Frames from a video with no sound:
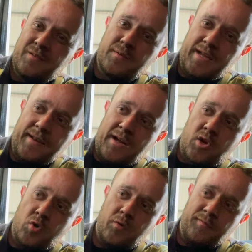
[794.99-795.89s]
get that
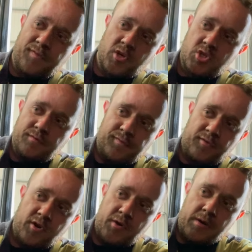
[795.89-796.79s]
coolant flushing
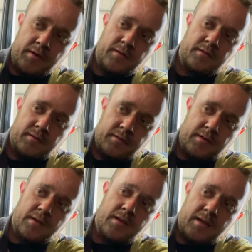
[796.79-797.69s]
through,
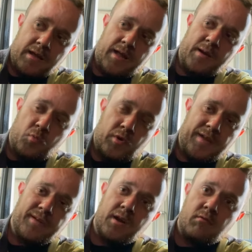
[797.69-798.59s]
and then we'll give
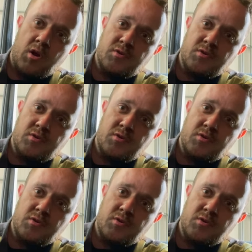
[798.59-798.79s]
it a road